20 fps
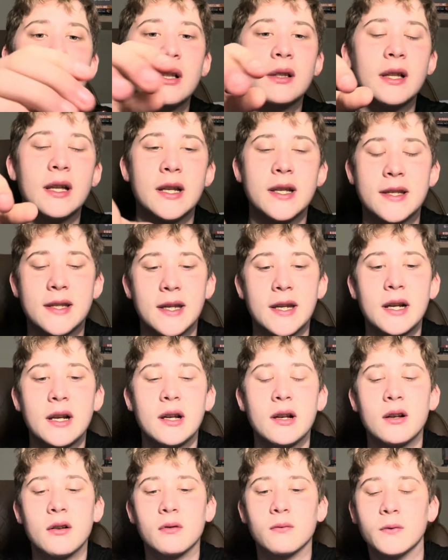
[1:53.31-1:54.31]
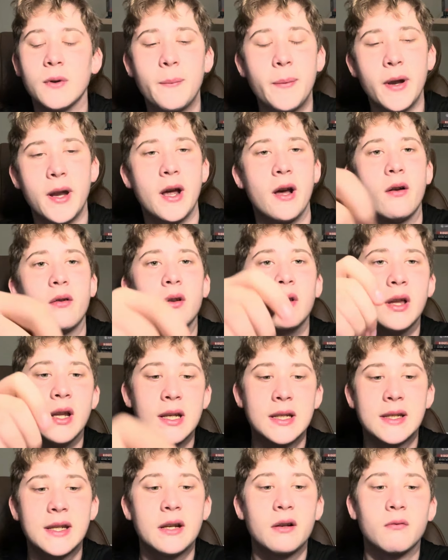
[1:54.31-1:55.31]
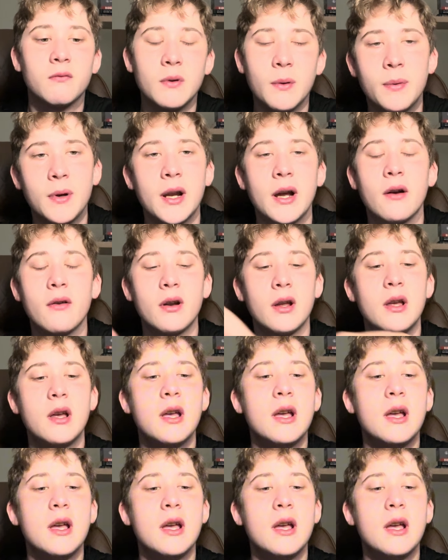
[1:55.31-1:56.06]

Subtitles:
Let it sink, rip it out. Let it sink, rip it out.